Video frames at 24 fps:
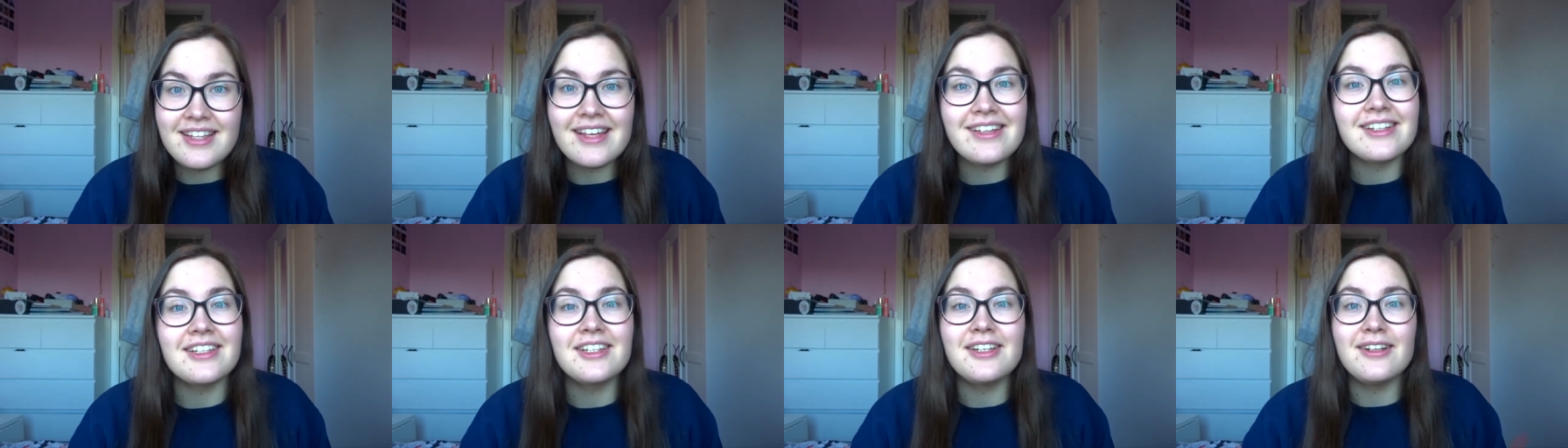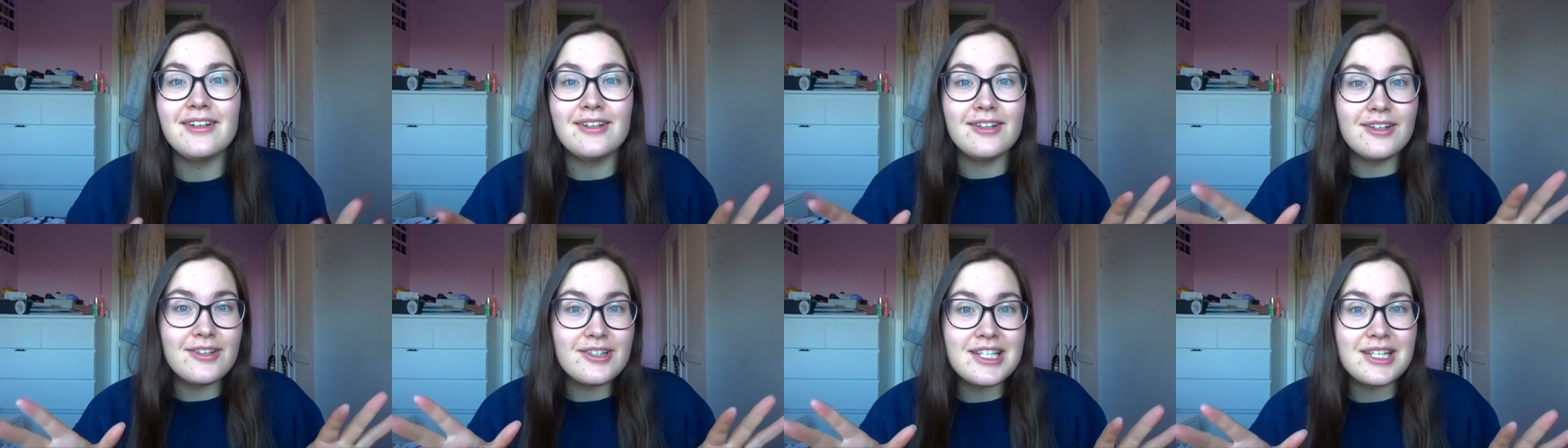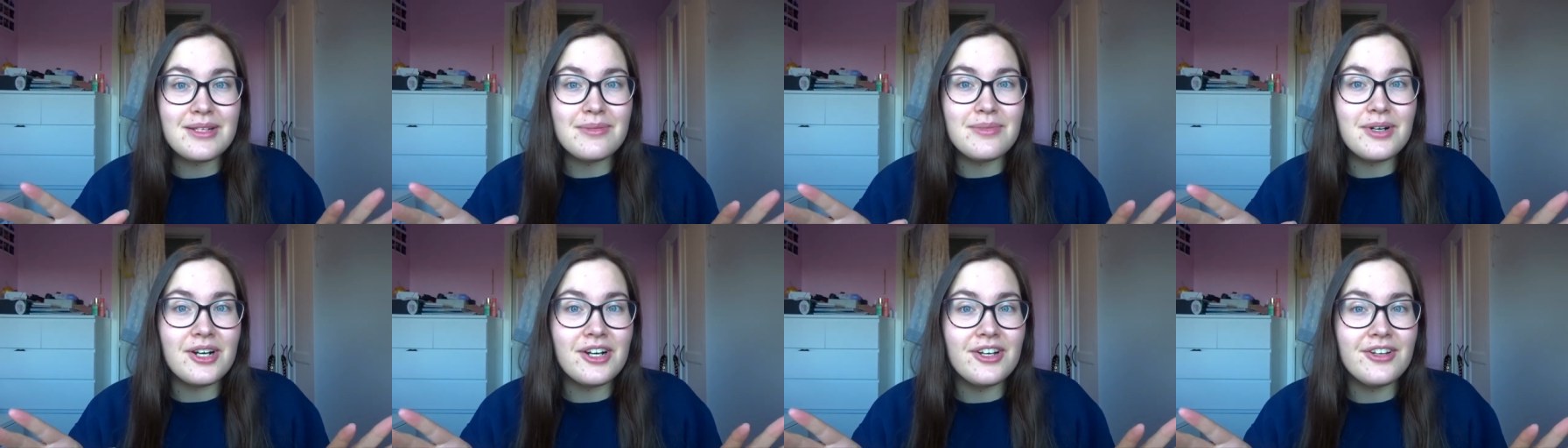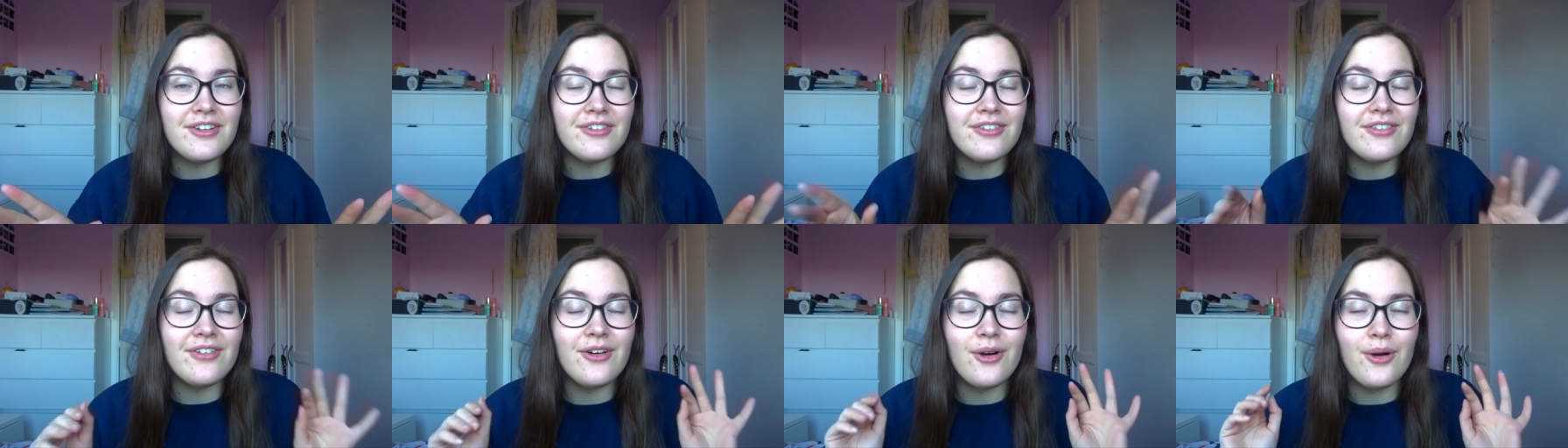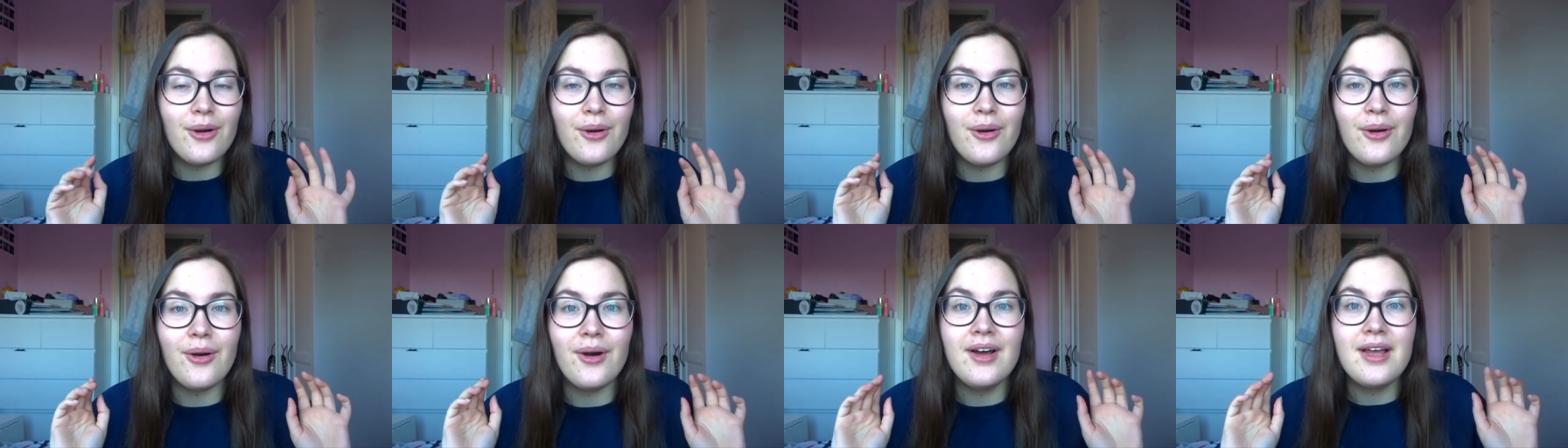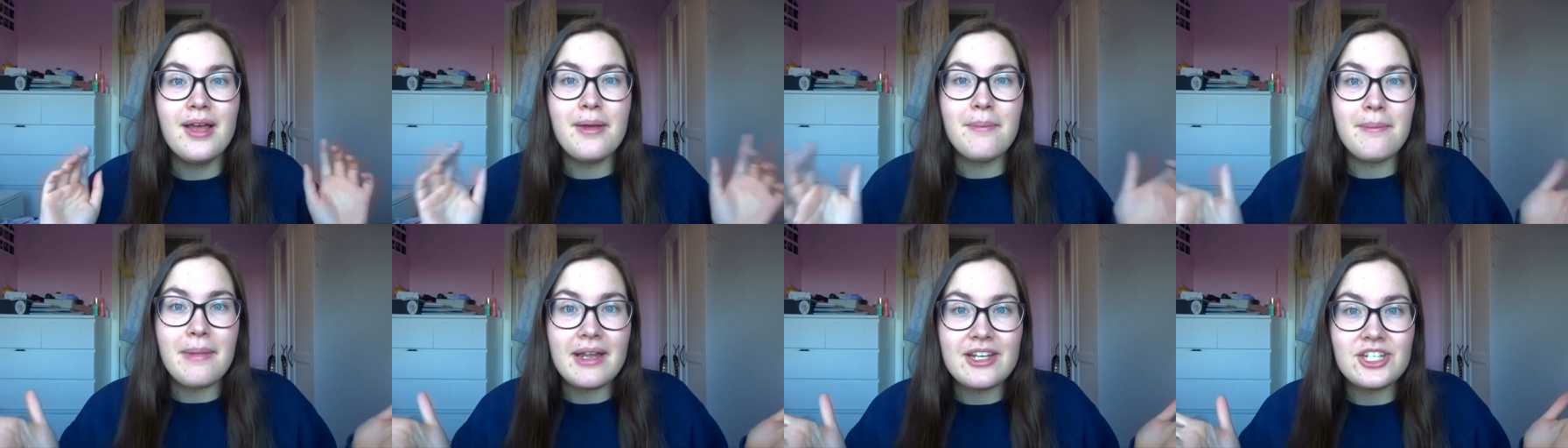Thank you Lucy Wood for
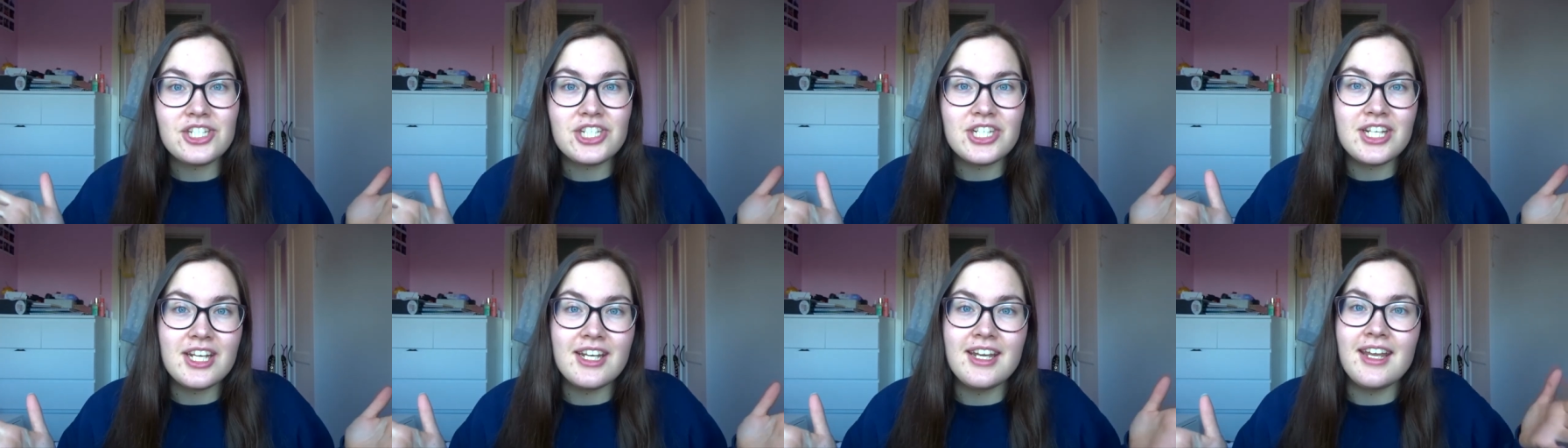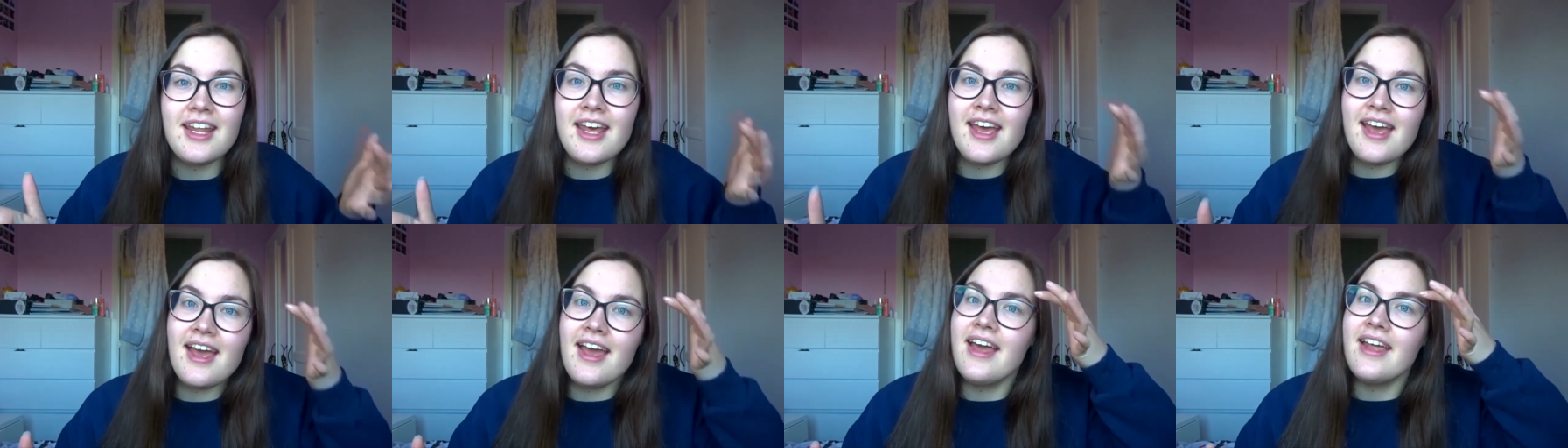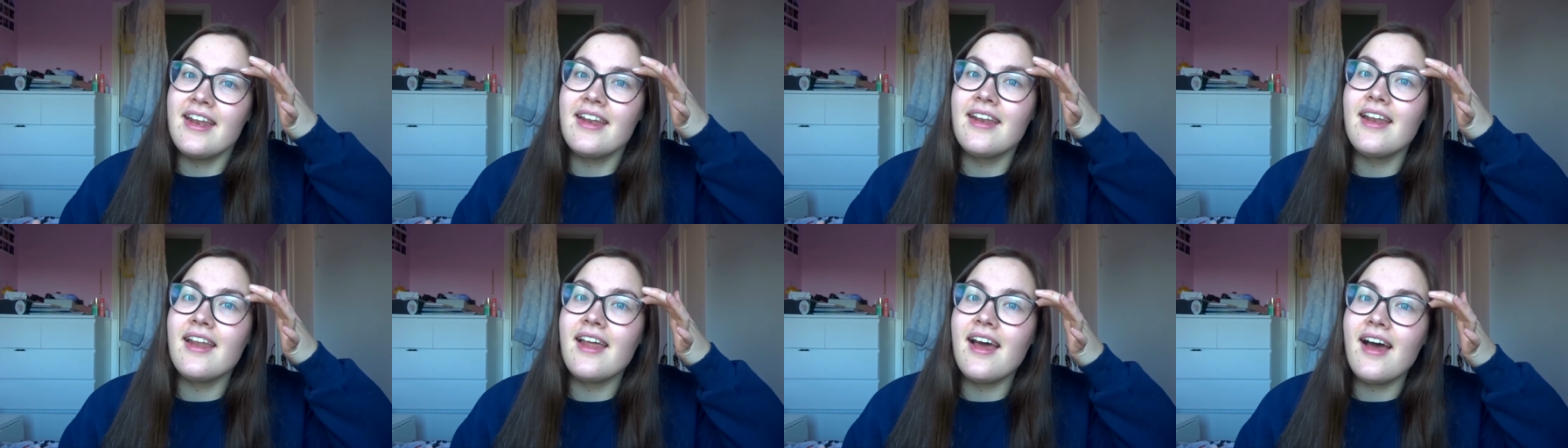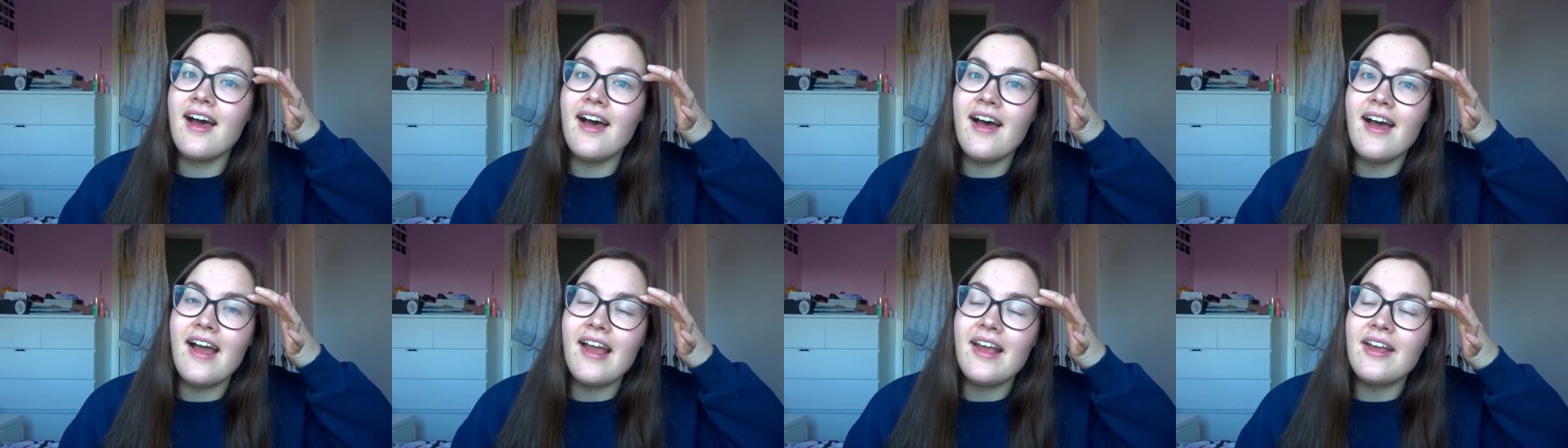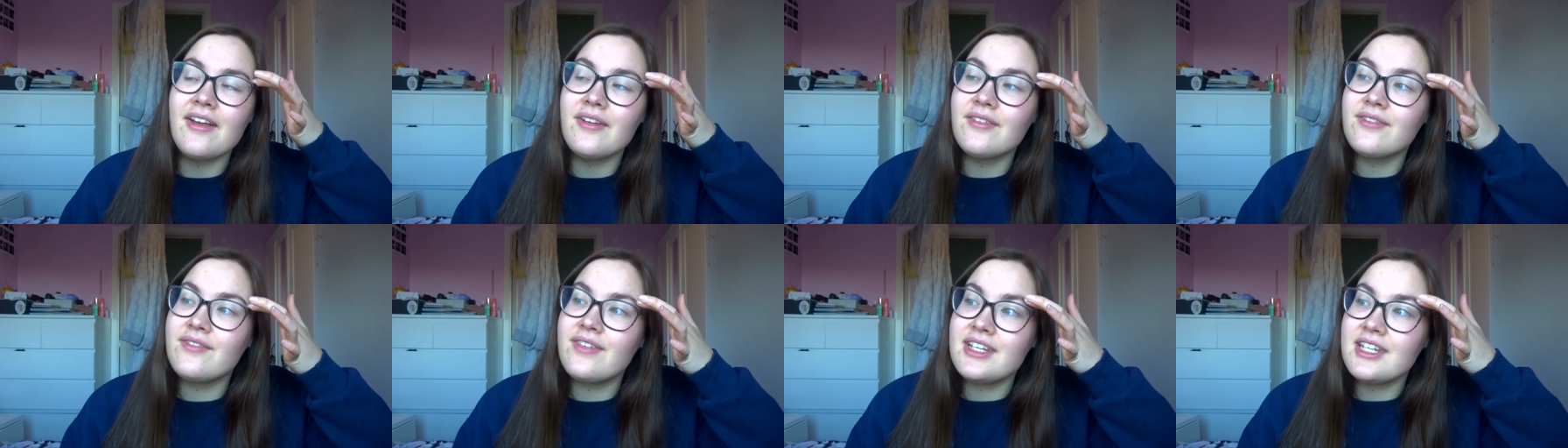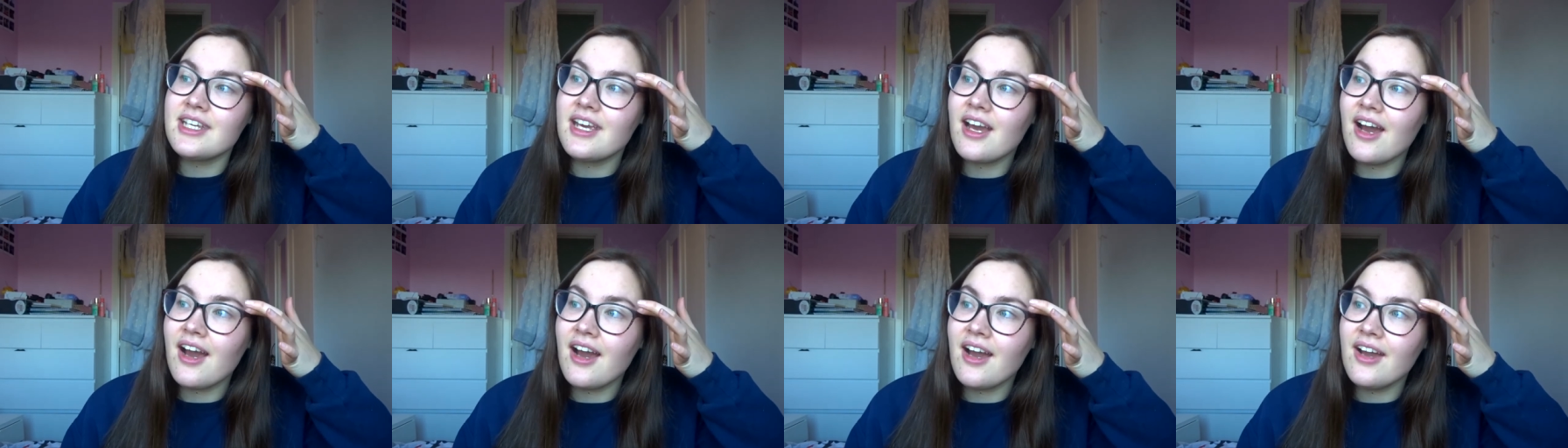mentioning it in a
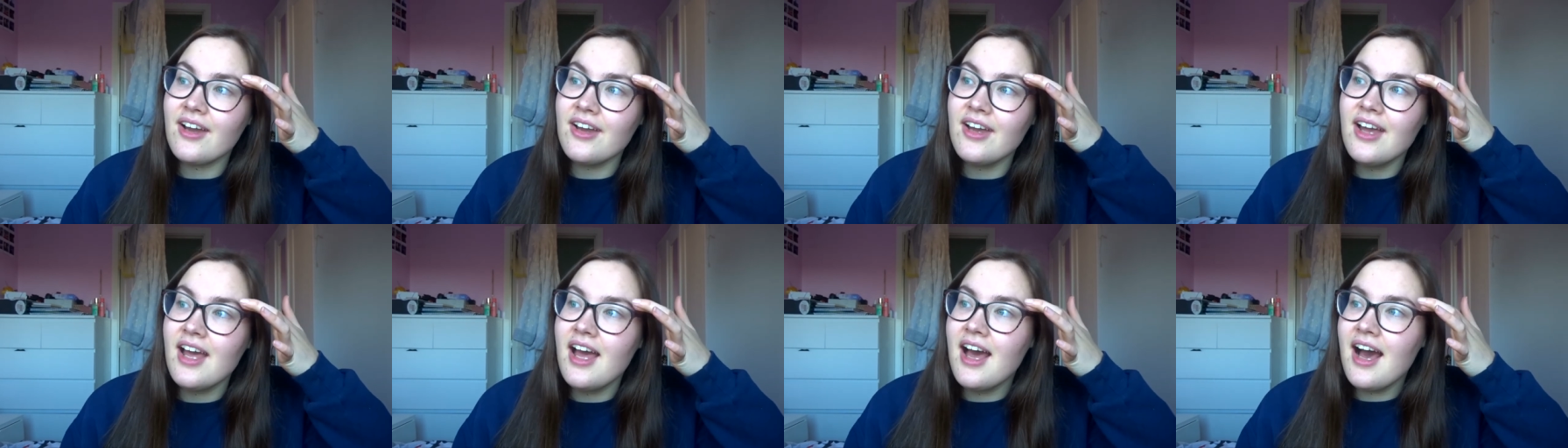video.